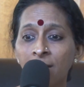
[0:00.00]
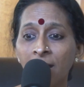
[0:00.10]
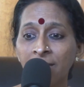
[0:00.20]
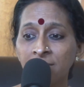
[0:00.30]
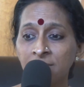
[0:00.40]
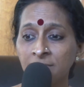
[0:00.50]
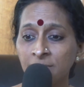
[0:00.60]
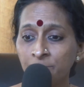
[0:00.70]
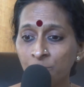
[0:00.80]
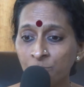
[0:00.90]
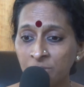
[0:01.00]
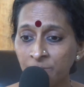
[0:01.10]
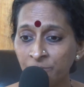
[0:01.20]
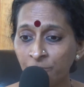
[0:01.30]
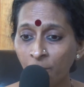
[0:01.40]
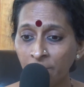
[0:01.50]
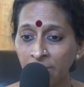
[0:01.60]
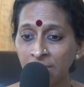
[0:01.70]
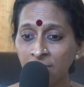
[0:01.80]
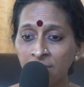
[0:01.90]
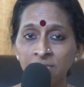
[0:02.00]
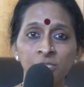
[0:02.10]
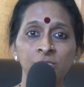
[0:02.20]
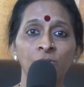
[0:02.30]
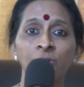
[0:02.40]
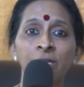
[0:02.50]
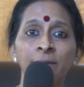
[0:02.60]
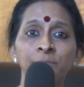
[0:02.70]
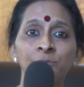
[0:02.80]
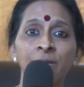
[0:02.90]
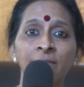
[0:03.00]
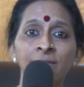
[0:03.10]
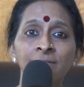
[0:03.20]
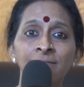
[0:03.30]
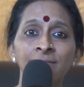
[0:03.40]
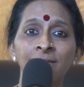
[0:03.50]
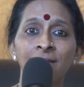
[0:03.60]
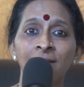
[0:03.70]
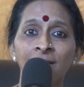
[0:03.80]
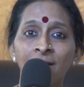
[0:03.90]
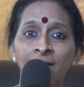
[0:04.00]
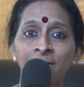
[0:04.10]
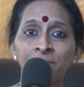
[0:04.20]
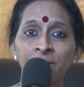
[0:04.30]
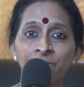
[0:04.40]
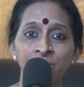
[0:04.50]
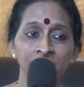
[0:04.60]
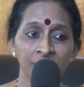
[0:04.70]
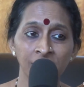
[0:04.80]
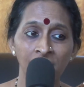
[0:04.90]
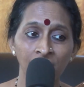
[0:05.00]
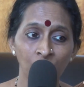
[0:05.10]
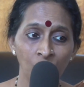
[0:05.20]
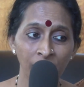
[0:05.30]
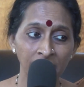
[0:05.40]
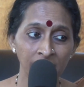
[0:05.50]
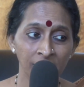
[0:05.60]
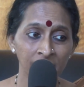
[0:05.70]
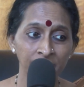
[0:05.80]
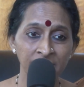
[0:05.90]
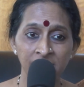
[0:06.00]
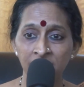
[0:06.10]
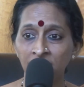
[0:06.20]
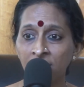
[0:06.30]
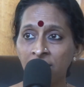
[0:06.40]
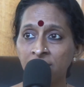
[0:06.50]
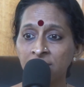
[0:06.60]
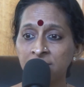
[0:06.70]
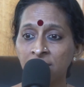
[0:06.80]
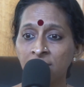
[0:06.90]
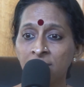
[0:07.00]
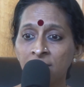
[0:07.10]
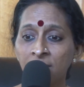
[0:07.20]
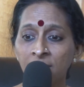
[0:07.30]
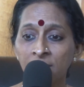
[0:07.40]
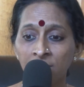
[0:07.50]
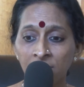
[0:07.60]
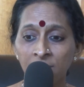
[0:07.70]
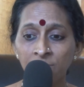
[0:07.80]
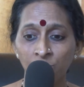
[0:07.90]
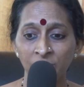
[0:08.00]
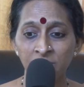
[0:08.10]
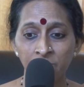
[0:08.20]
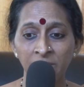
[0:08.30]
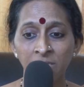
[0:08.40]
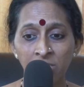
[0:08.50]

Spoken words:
I didn't approach him formally. It just all came together. He visited our home and he heard me sing and he said, you must be in